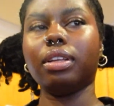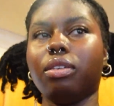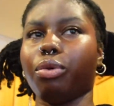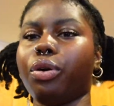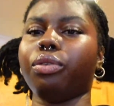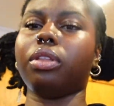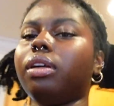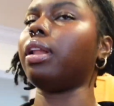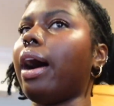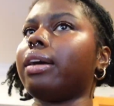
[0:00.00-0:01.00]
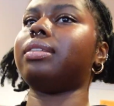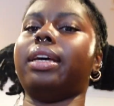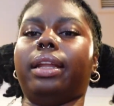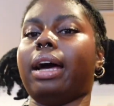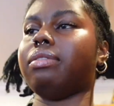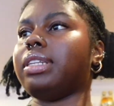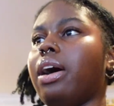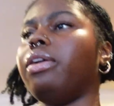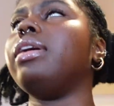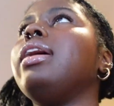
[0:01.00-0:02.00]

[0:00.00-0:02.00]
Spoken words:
growth, locks, and lifestyle.